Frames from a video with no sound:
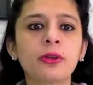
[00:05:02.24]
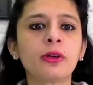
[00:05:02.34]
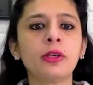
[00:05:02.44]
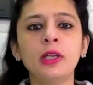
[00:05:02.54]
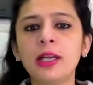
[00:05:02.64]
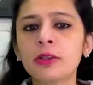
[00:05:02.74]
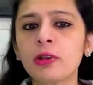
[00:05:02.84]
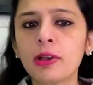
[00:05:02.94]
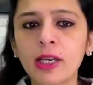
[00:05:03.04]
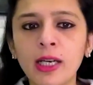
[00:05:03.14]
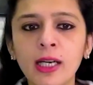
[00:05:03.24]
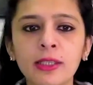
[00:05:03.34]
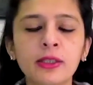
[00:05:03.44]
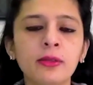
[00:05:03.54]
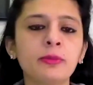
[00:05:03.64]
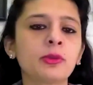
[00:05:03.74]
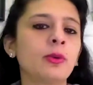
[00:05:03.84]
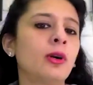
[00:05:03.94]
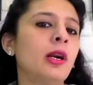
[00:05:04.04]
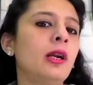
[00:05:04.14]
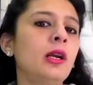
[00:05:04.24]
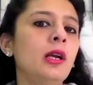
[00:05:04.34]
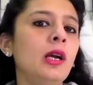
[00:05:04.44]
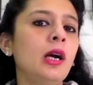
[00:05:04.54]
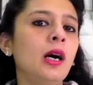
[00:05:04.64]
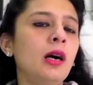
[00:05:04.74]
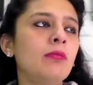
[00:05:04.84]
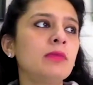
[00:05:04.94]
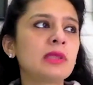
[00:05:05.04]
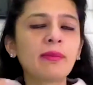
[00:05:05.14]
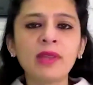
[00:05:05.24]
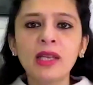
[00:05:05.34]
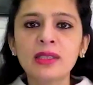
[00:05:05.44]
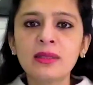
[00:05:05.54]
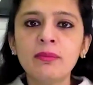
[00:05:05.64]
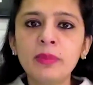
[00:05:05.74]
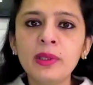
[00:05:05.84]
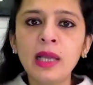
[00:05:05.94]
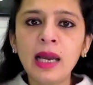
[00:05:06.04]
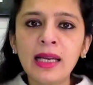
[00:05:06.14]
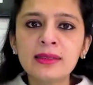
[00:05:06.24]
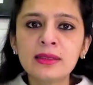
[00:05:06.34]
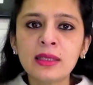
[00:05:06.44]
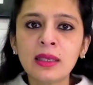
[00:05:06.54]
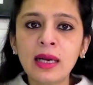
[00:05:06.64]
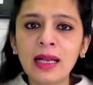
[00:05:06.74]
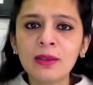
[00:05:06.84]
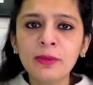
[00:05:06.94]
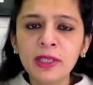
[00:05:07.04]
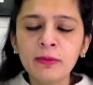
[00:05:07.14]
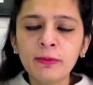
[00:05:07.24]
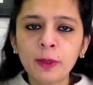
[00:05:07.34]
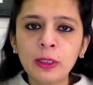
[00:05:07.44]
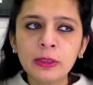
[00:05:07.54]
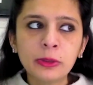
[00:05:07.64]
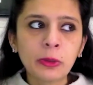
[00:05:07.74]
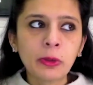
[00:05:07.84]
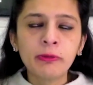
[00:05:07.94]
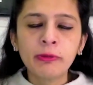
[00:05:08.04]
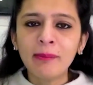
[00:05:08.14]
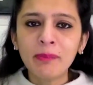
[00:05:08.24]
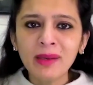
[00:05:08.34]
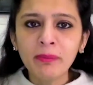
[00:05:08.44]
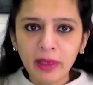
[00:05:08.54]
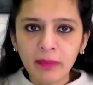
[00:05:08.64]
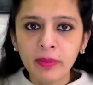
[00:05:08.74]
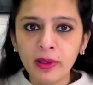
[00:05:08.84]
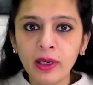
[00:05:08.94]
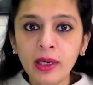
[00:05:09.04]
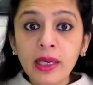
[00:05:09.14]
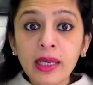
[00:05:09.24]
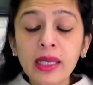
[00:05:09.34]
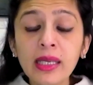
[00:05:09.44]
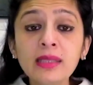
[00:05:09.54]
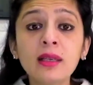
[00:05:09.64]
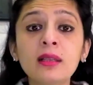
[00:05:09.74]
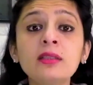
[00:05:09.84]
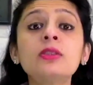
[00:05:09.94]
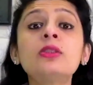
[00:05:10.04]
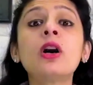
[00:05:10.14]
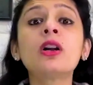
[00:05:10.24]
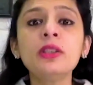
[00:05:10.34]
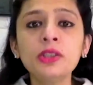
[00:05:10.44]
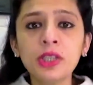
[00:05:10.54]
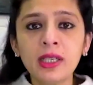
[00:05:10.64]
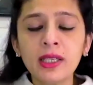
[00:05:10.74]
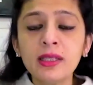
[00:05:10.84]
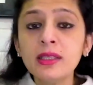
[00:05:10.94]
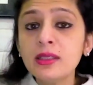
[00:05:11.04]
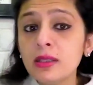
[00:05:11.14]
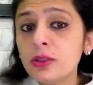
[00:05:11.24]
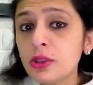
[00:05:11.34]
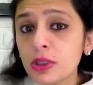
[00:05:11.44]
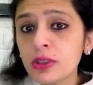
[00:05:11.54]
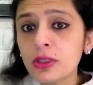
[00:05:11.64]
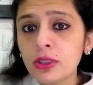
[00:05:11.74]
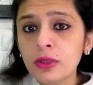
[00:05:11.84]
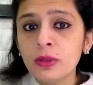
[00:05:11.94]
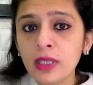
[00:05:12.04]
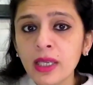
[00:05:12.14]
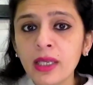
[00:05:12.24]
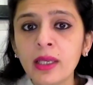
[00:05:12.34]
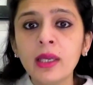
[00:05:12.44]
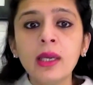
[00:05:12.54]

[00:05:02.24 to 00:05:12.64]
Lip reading: or electronic items or something as simple as aluminium foils or wrapping paper is astonishing. And this is just the UK.